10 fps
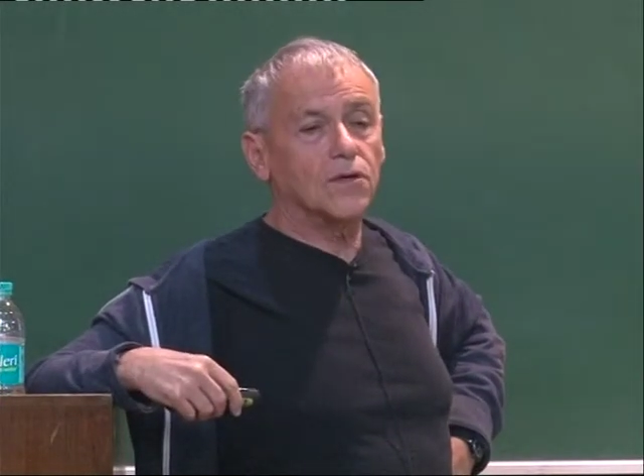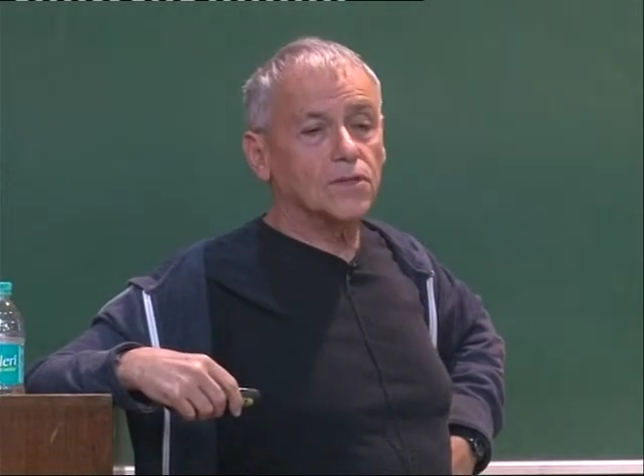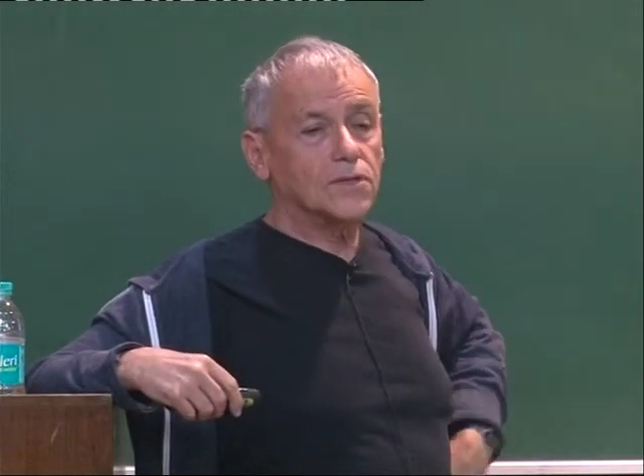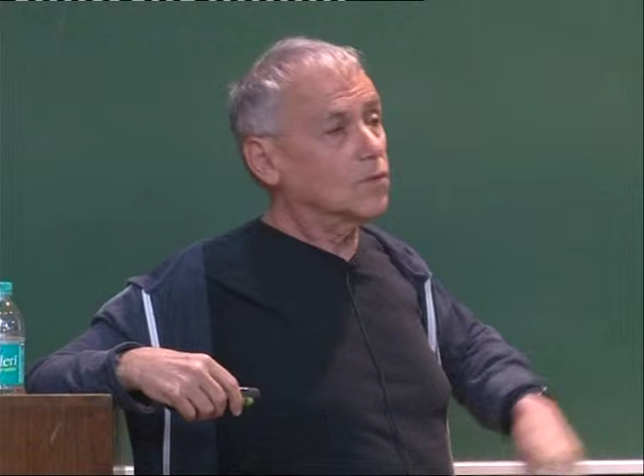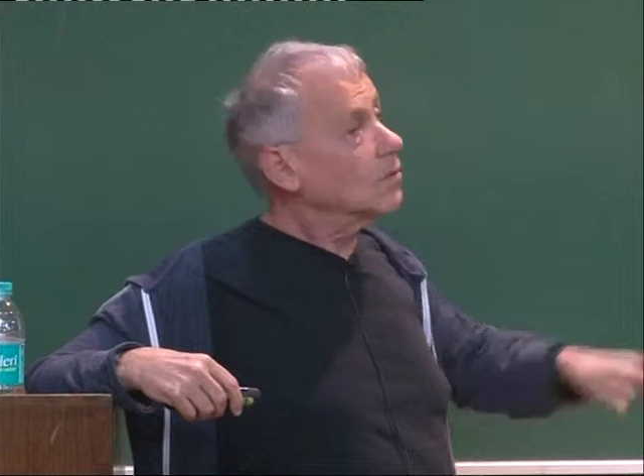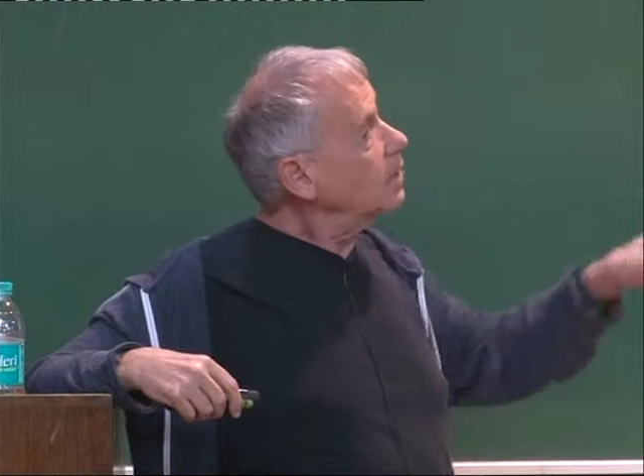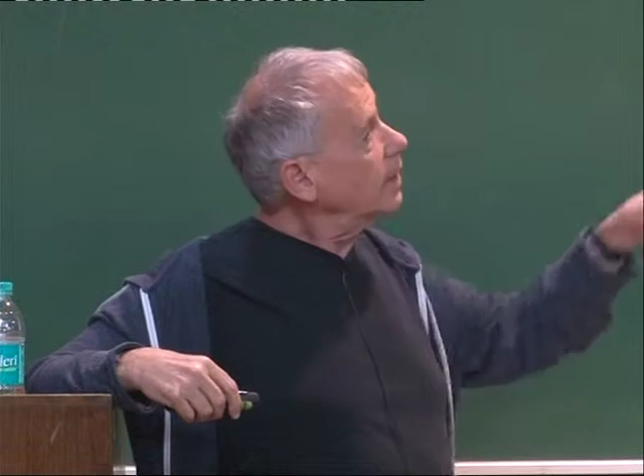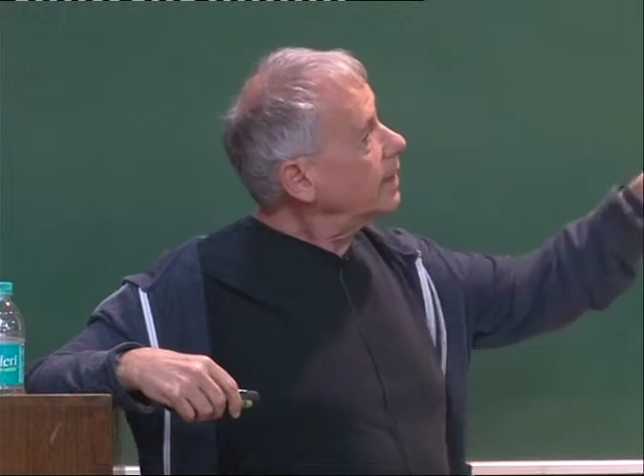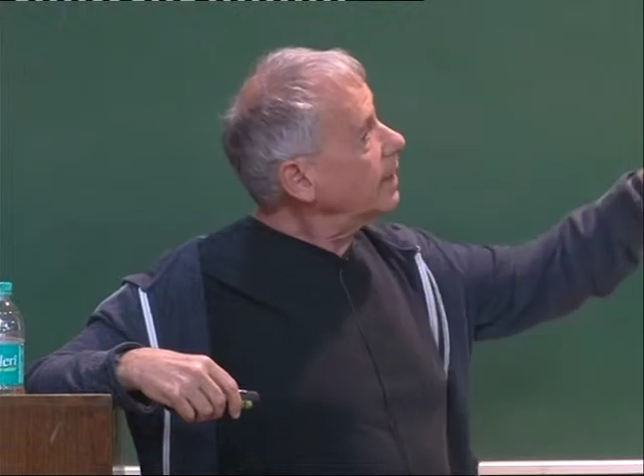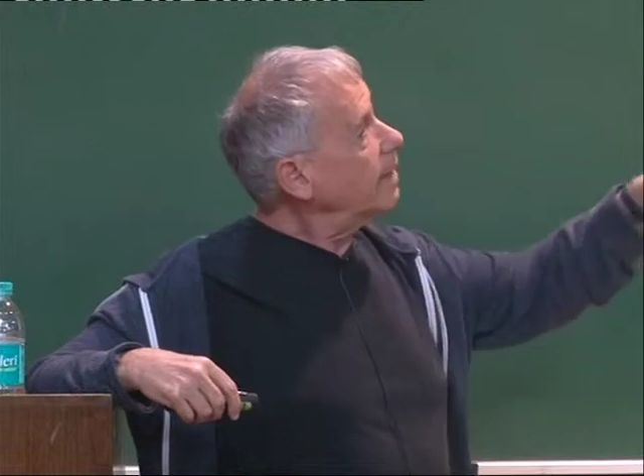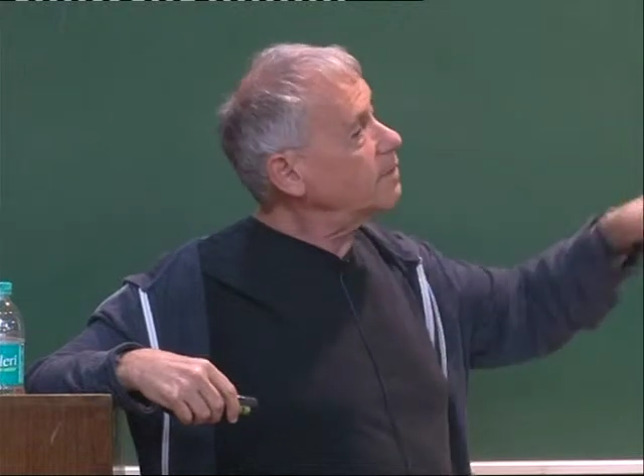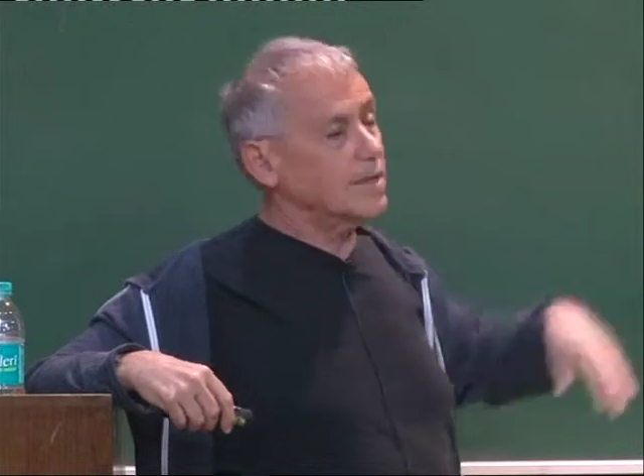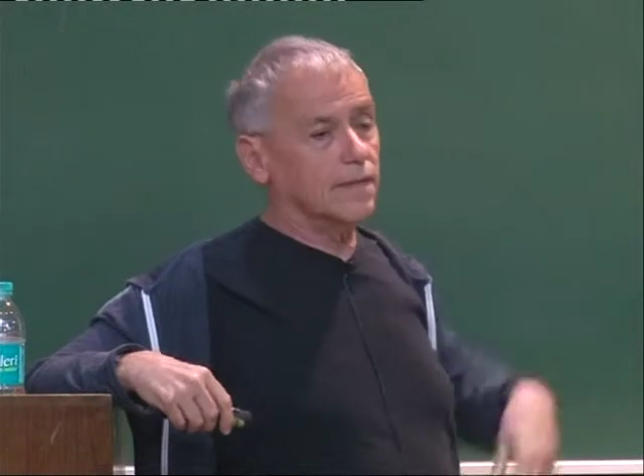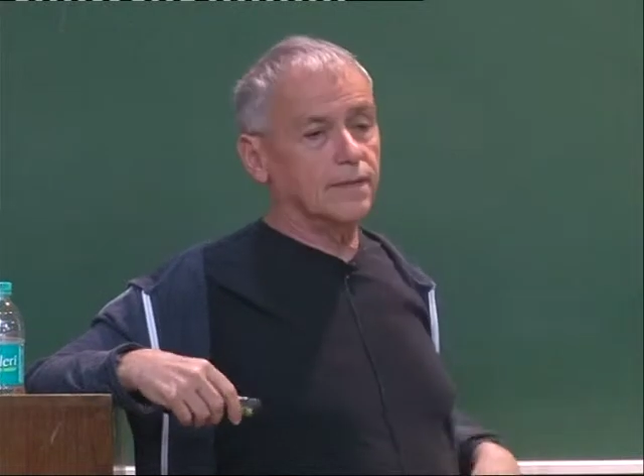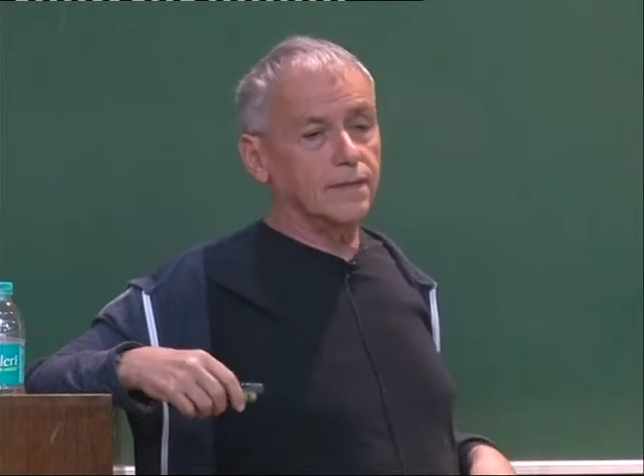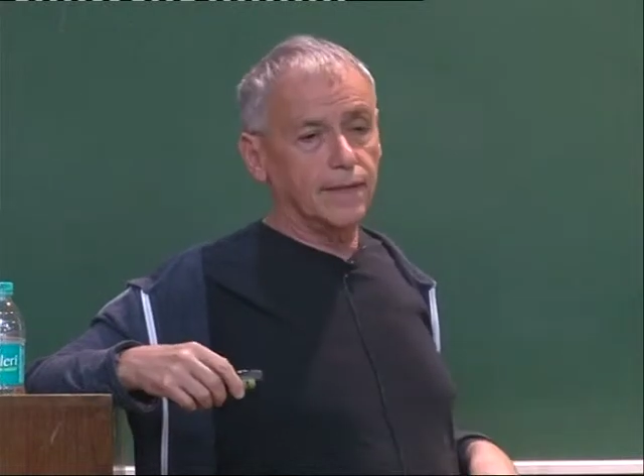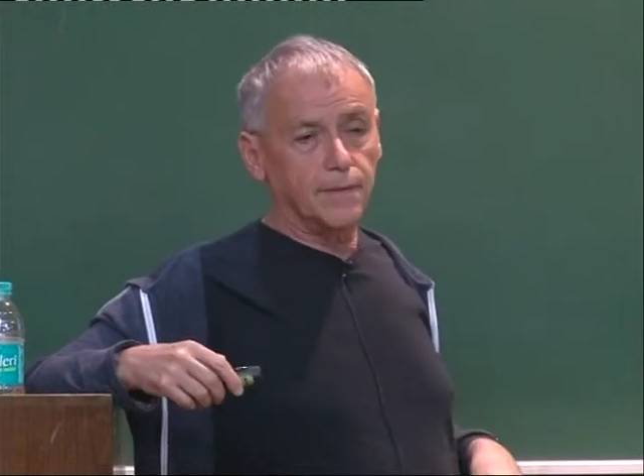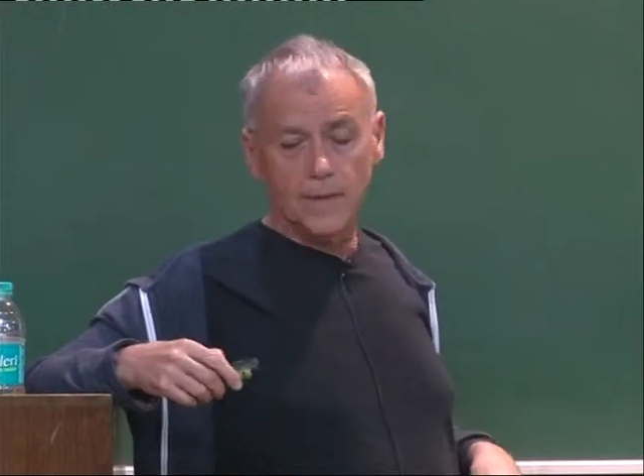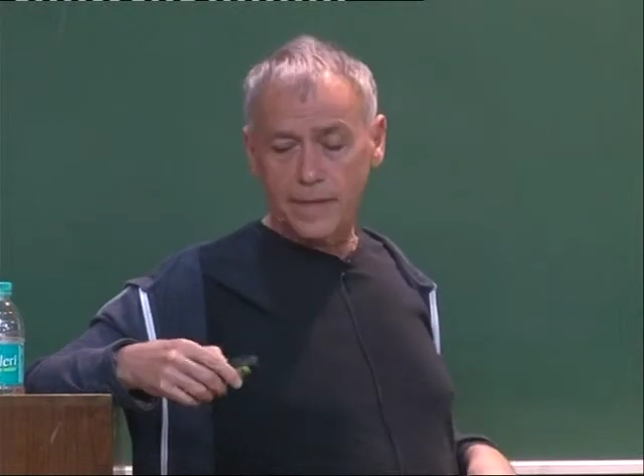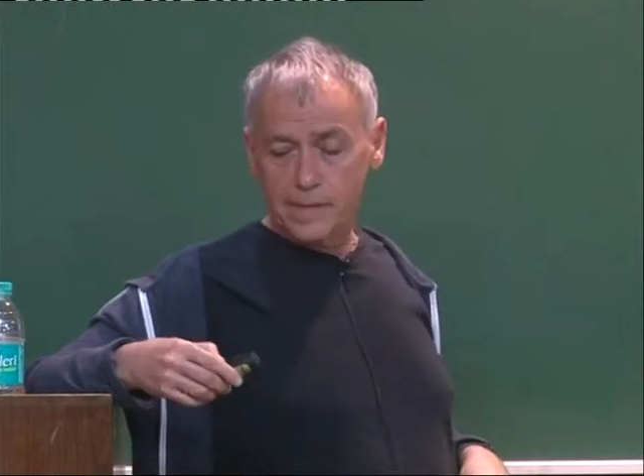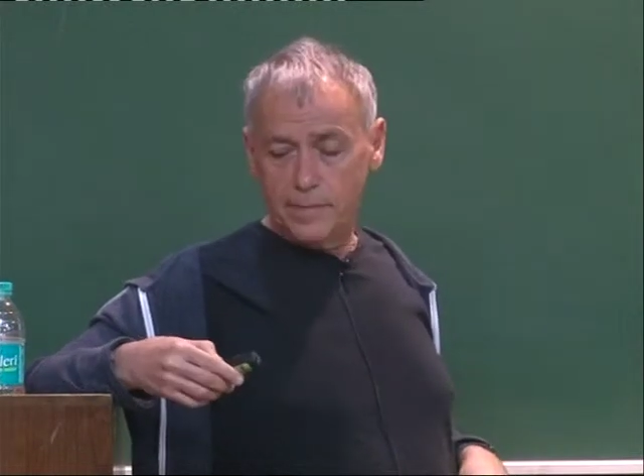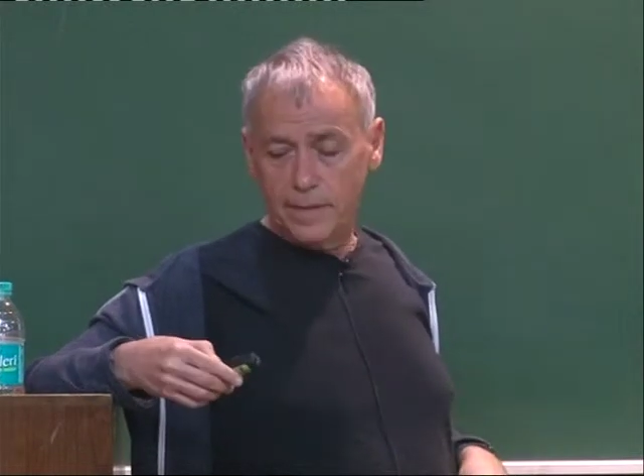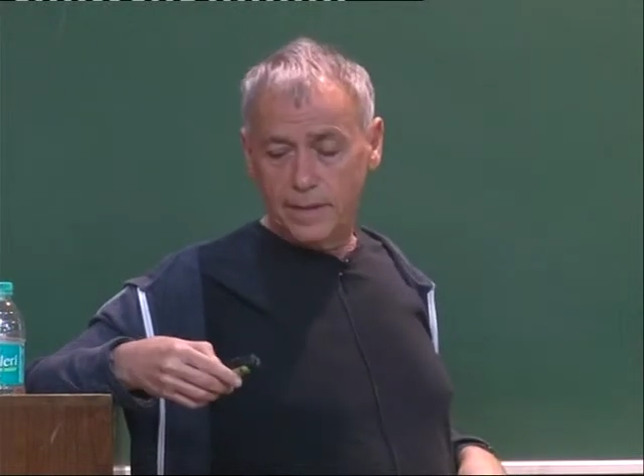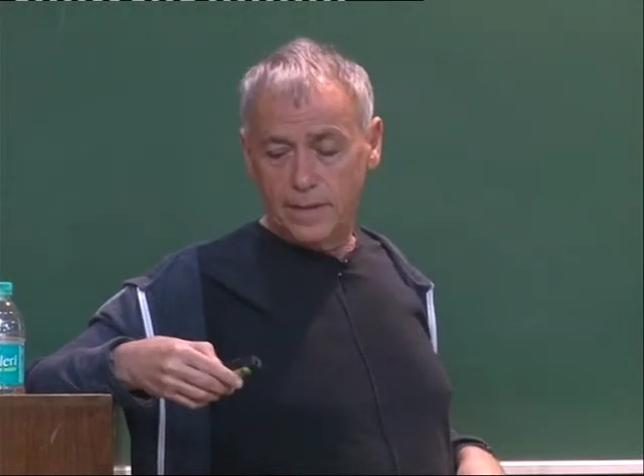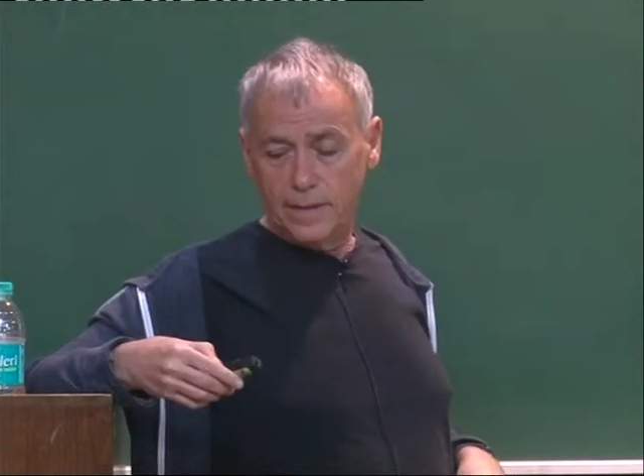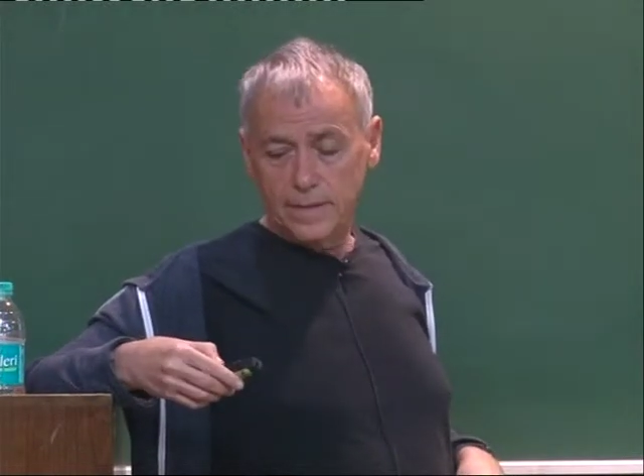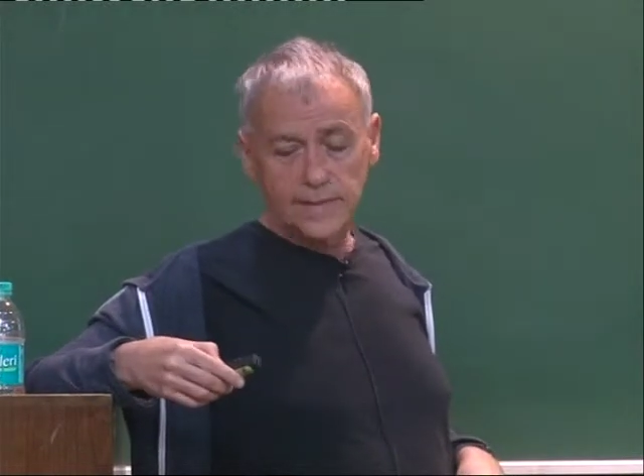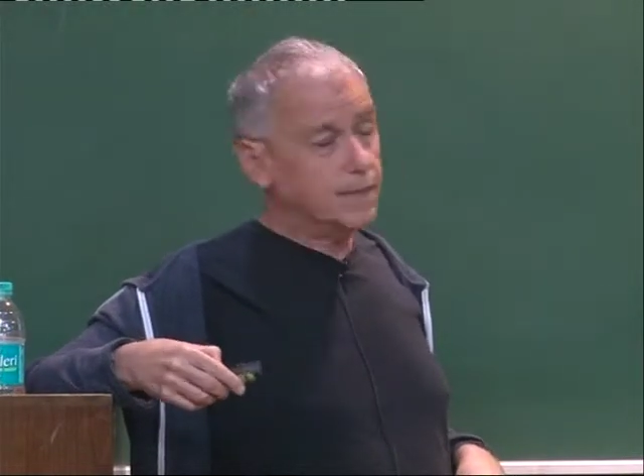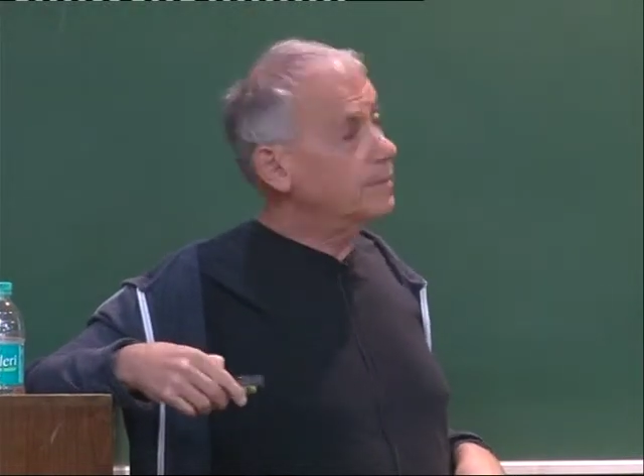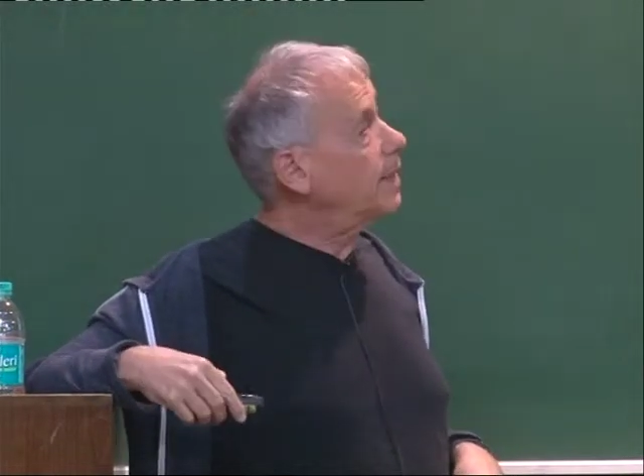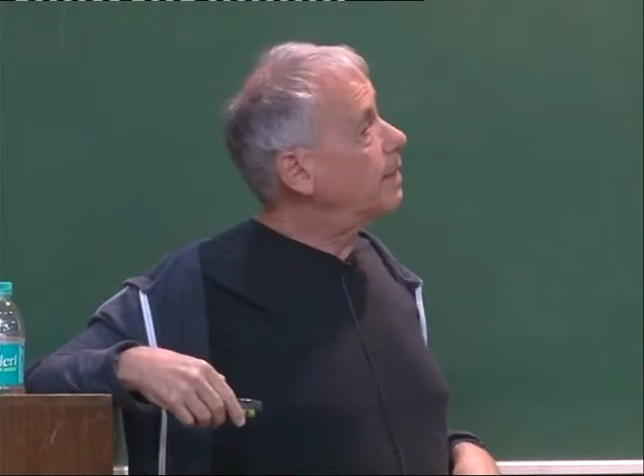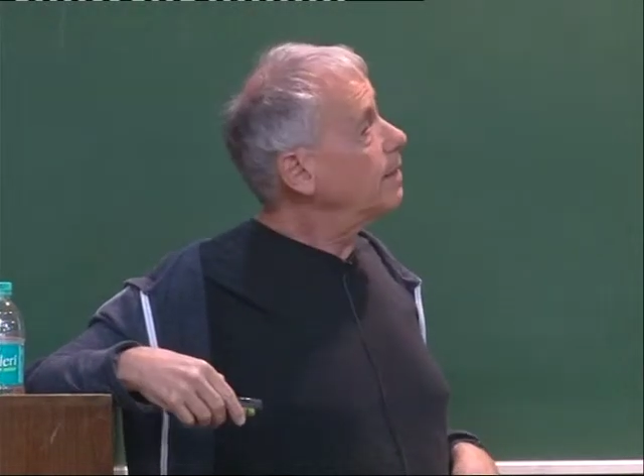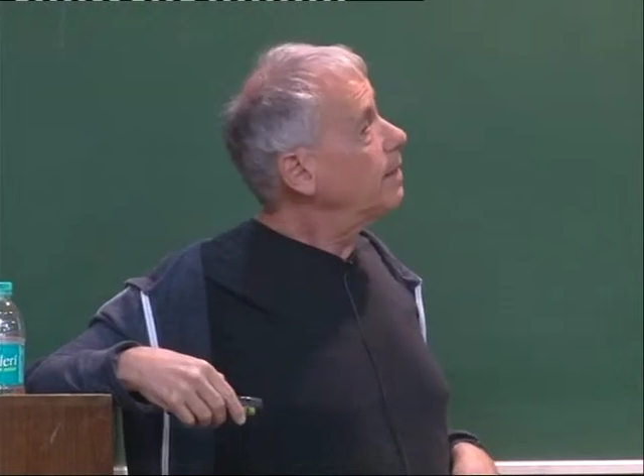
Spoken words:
Also, the graphs are remarkably similar.